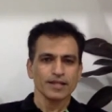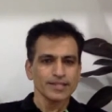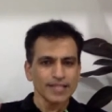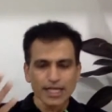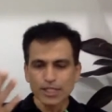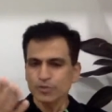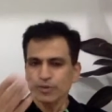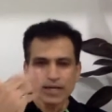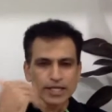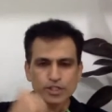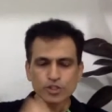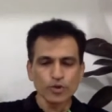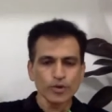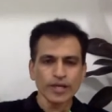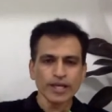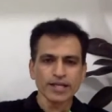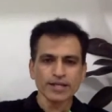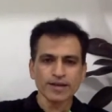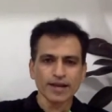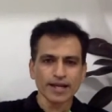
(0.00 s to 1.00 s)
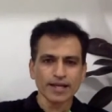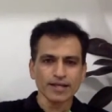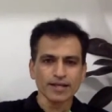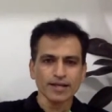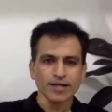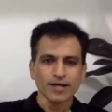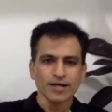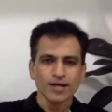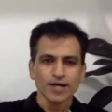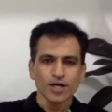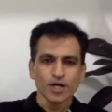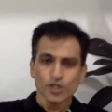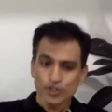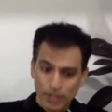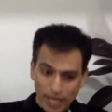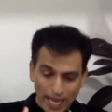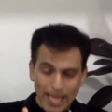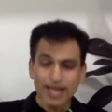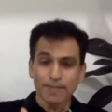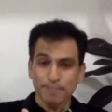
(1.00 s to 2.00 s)
That's why he's doing it, right?
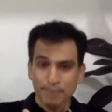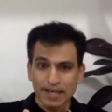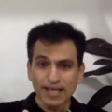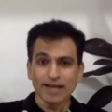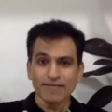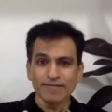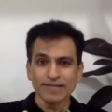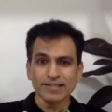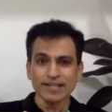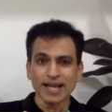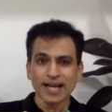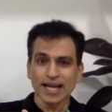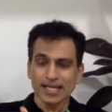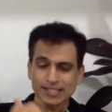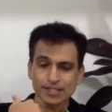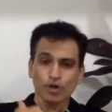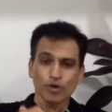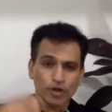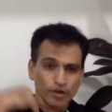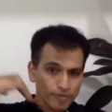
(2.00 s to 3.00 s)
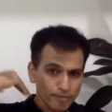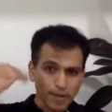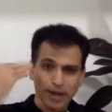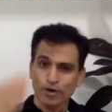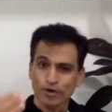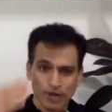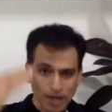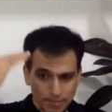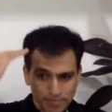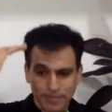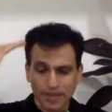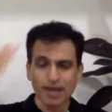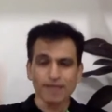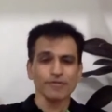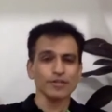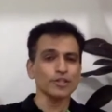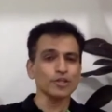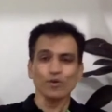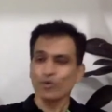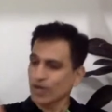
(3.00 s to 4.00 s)
So I believed in that. I said, okay, Mayur, I'm there
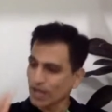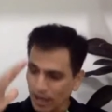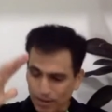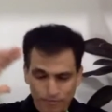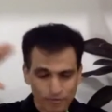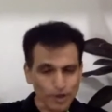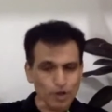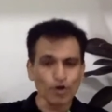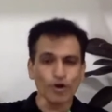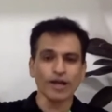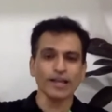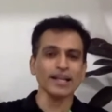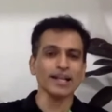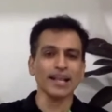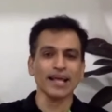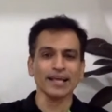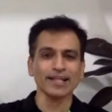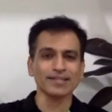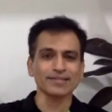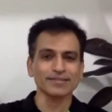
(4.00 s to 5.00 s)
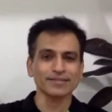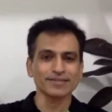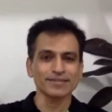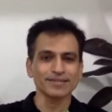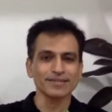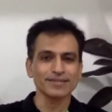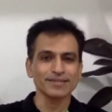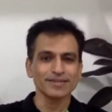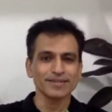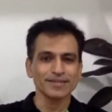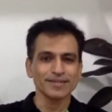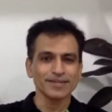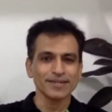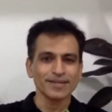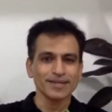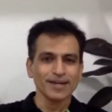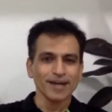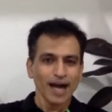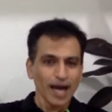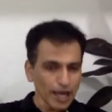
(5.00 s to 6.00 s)
with you. Come, we'll go any length.
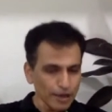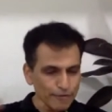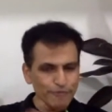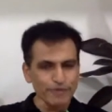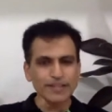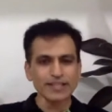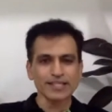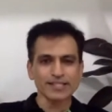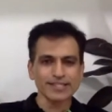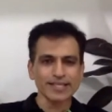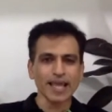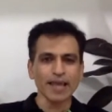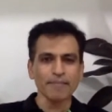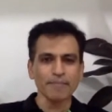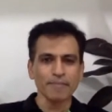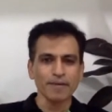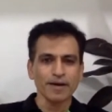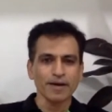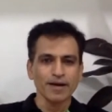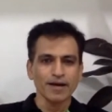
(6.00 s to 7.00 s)
I feel the same.